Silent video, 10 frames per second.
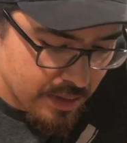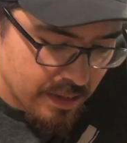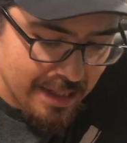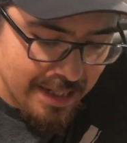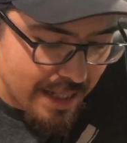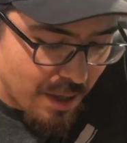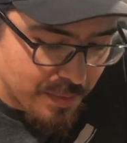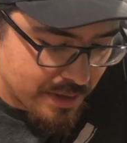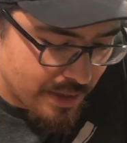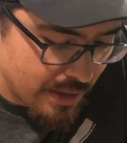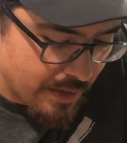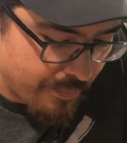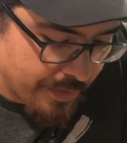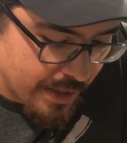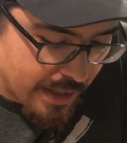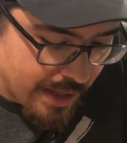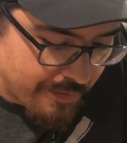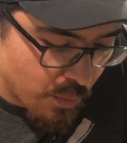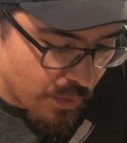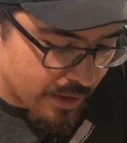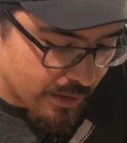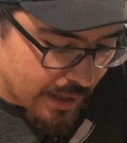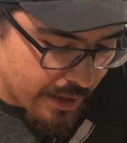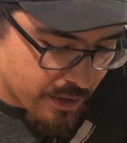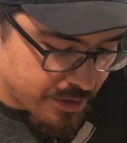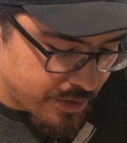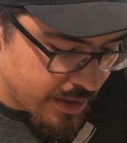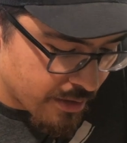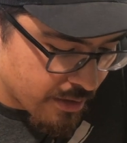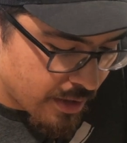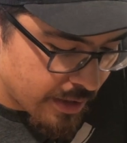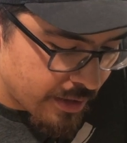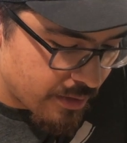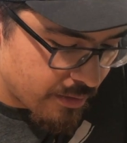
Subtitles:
and that was it. If you want a lighter sear on it,